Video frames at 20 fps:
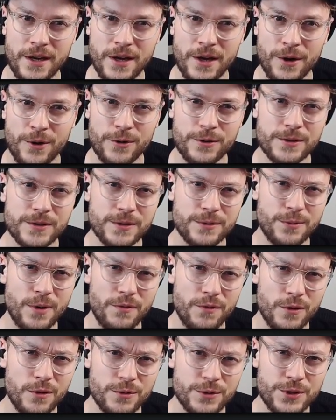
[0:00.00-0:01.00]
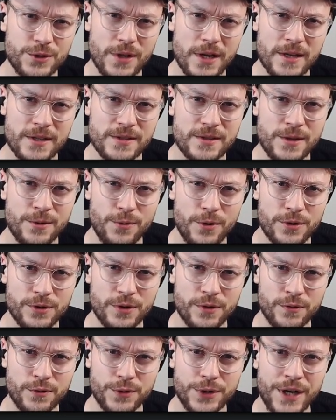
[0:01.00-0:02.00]
Hooks revolutionized the world
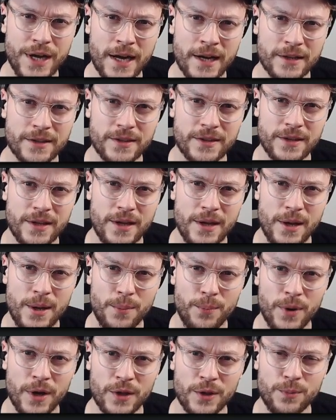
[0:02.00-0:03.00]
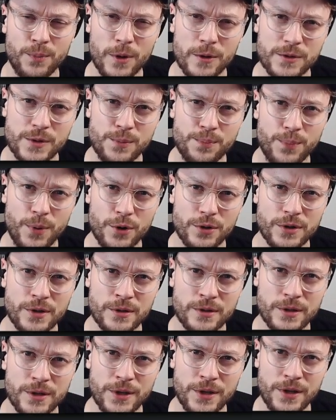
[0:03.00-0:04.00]
of React, but most
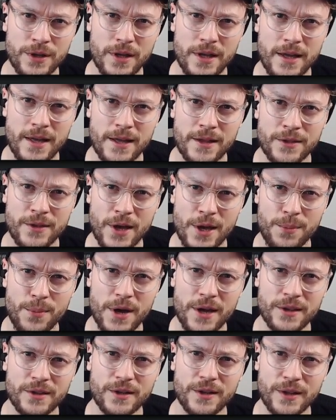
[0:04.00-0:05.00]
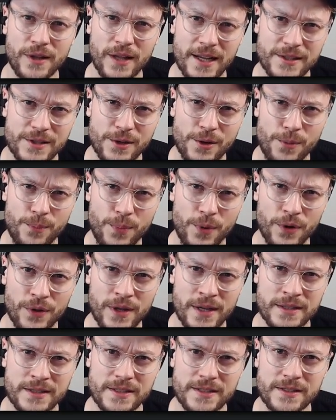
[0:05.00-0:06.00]
importantly, they made class
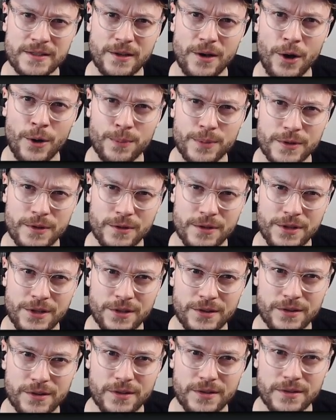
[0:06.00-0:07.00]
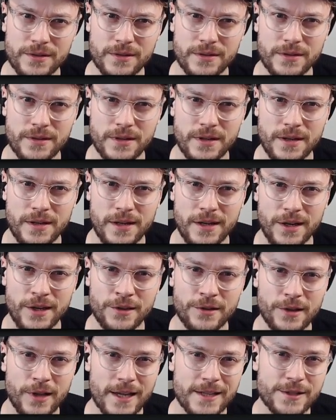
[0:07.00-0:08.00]
components obsolete.
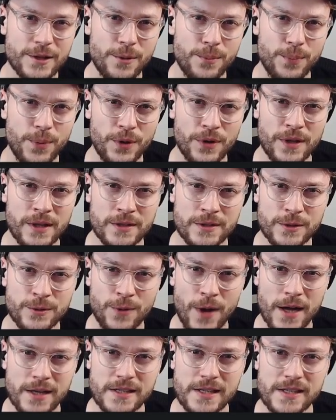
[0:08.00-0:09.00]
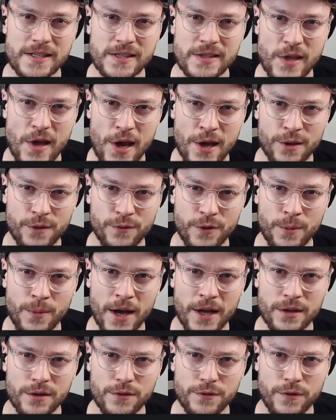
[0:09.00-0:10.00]
In class components, to access state from
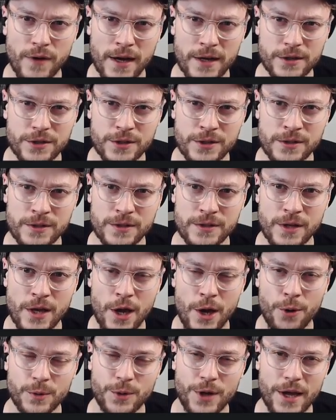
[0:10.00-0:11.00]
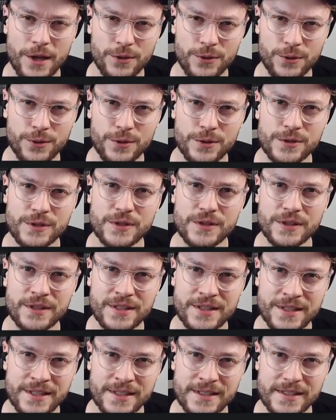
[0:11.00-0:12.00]
other functions, we had to use
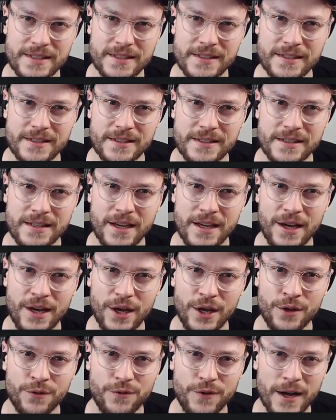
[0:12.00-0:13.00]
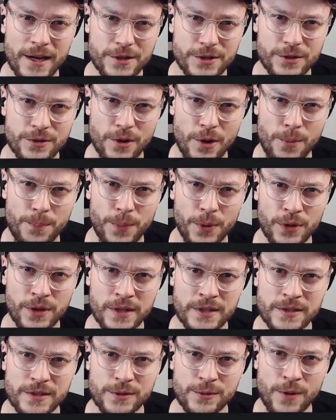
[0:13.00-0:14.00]
this. In function
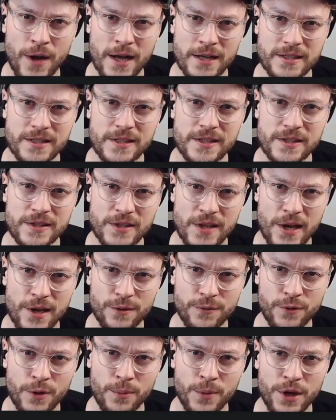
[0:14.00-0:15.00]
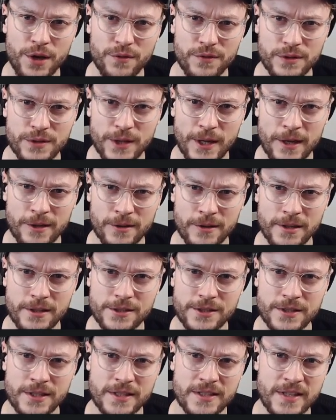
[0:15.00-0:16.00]
components, to access state from event
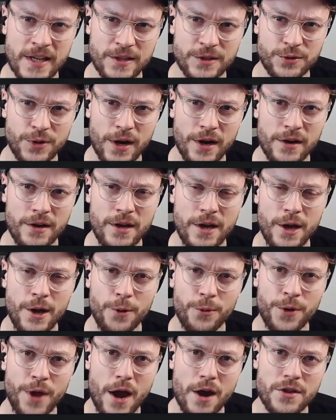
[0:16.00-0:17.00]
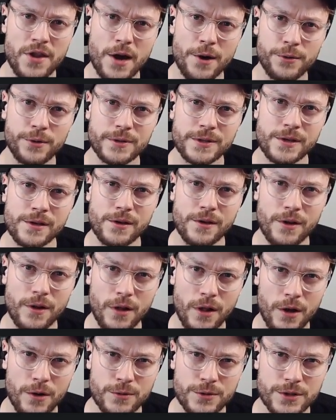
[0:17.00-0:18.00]
handlers, etc., we are now using
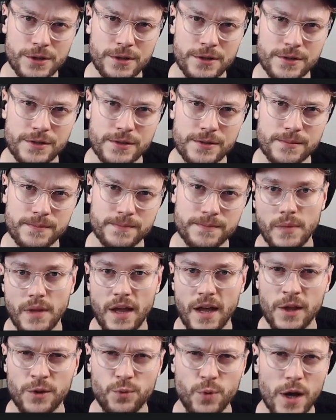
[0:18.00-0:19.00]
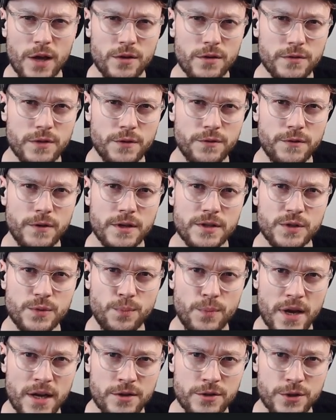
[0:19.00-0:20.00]
closures. And one of the first
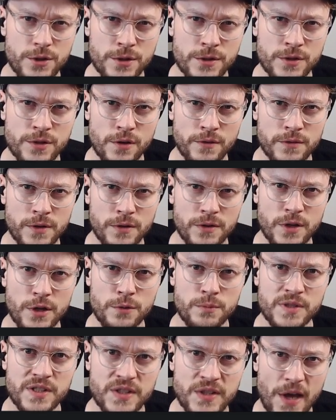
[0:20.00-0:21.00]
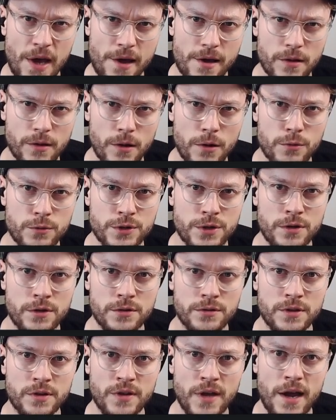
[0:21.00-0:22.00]
mentions of the term stale closure
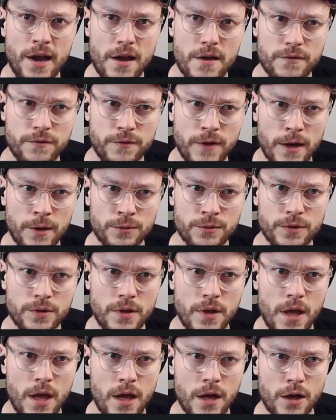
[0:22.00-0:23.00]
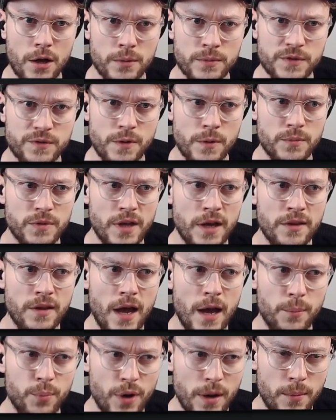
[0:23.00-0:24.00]
that I have found comes from Dan
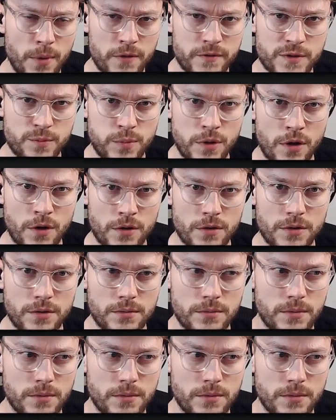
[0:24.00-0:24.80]
Abramov's blog.